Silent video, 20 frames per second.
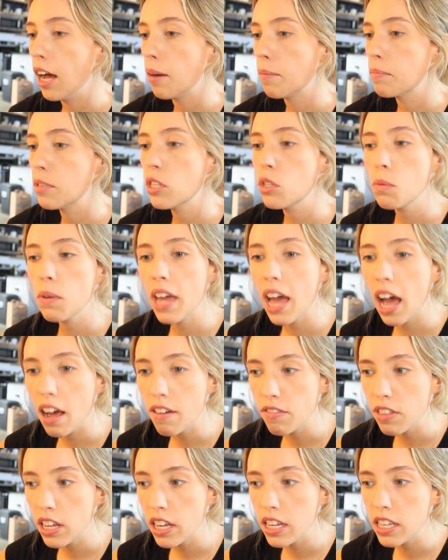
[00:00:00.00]
since we
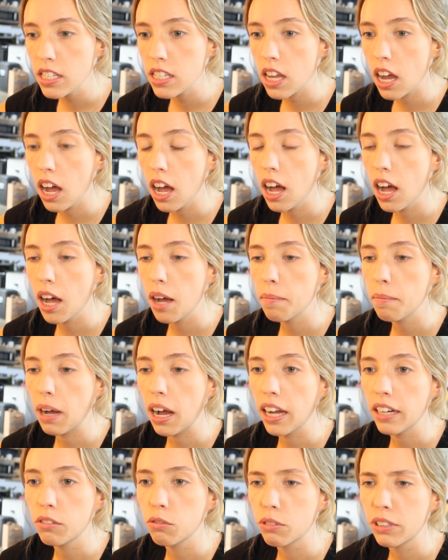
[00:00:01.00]
have these,
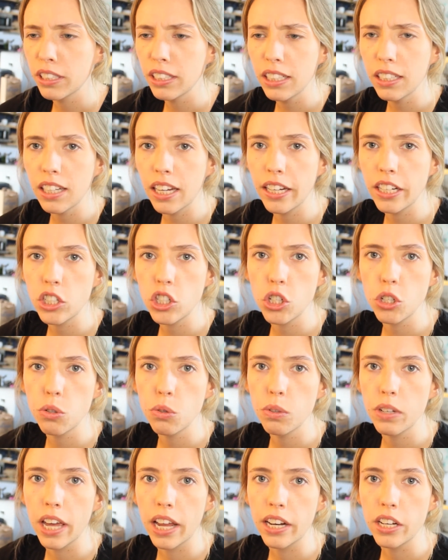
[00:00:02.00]
I'd really like
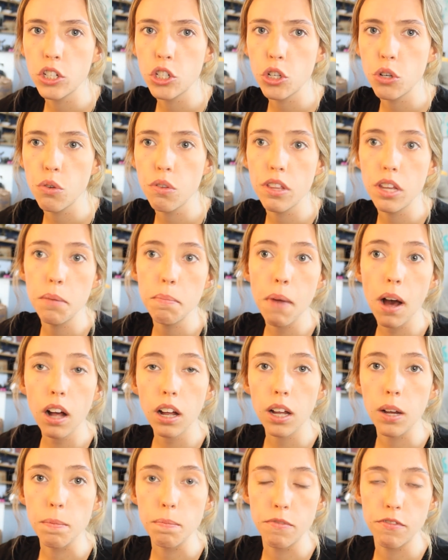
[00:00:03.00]
to get into the
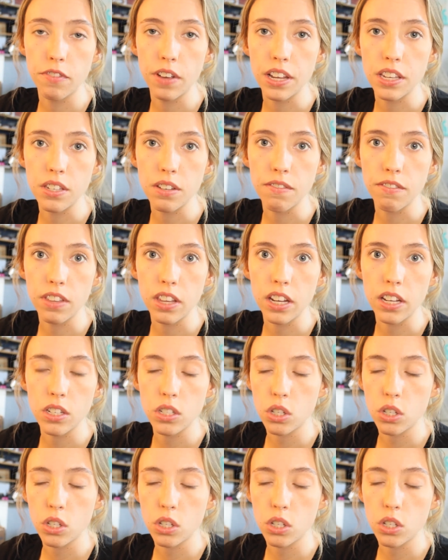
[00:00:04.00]
mock-up phase of this.